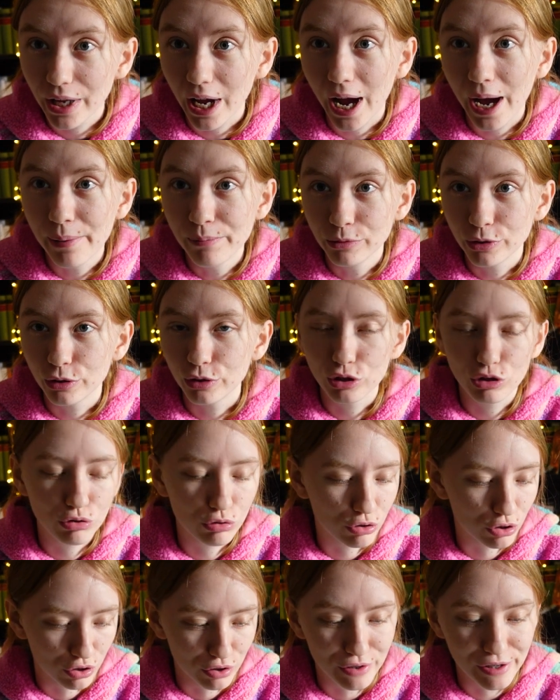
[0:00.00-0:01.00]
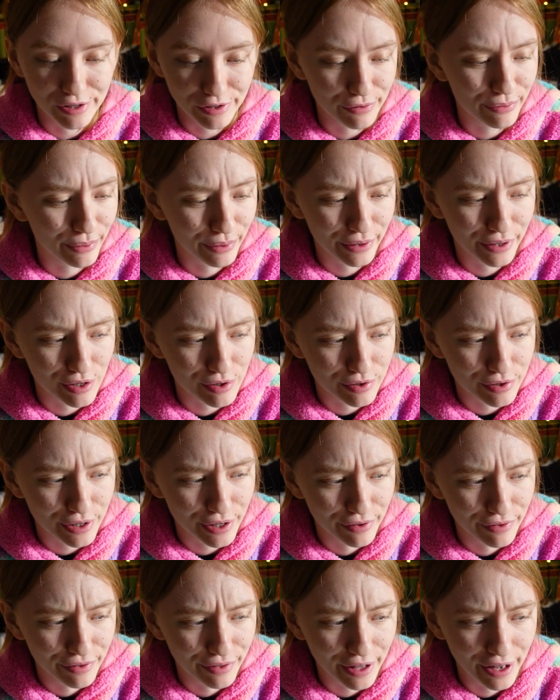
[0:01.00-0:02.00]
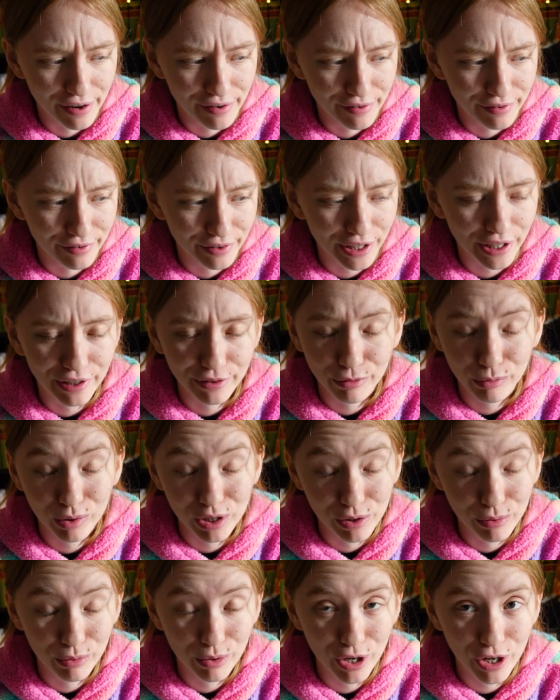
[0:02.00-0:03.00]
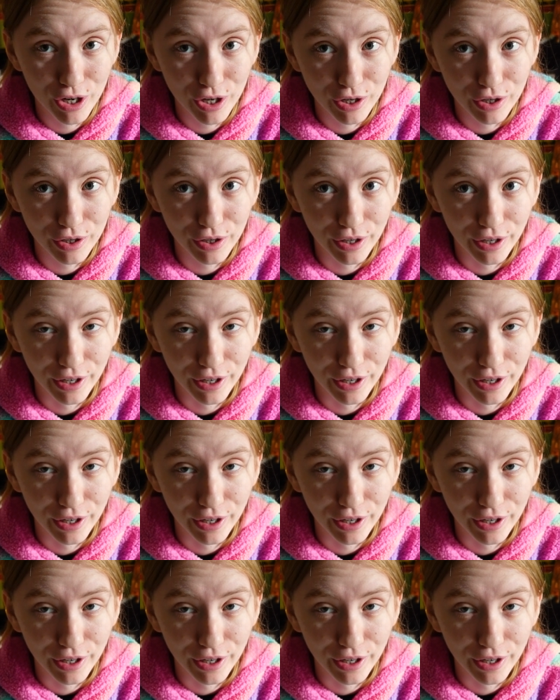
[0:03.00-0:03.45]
I'm going to continue with this and then it will work.